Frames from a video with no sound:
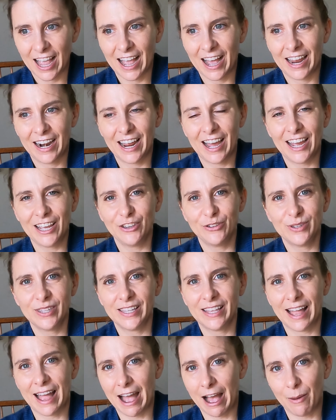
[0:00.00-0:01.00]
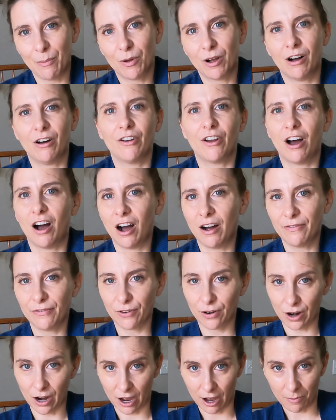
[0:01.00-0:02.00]
and I used an app called
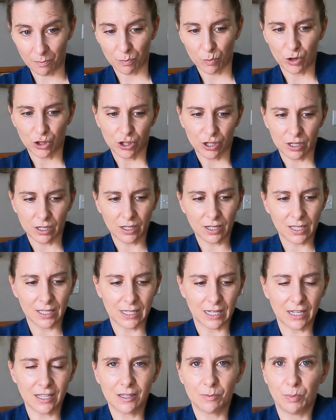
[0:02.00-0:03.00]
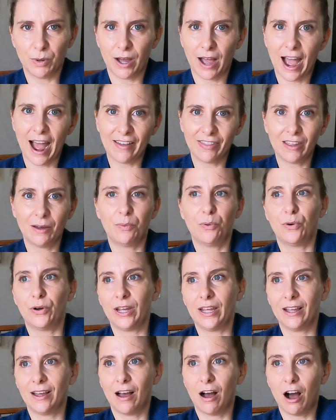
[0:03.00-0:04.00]
OfferUp, which still exists, but at that
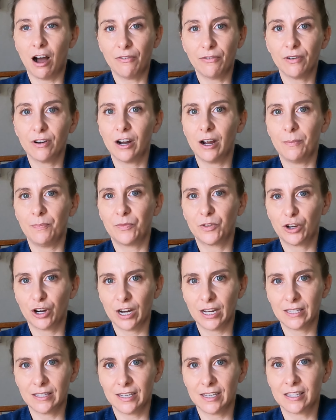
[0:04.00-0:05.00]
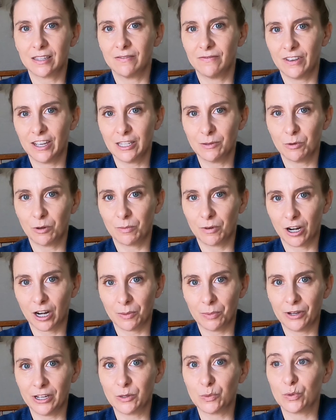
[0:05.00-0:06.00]
point, OfferUp, Craigslist, and Facebook
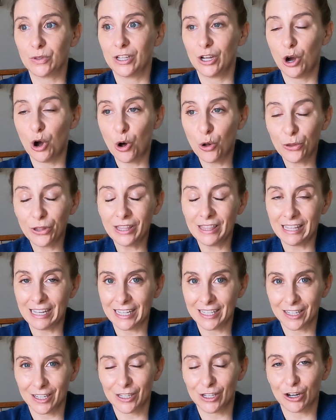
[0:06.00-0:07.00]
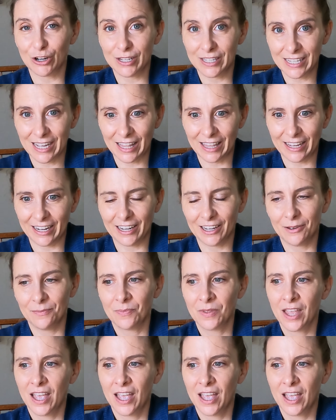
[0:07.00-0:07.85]
Marketplace were the only things to start selling.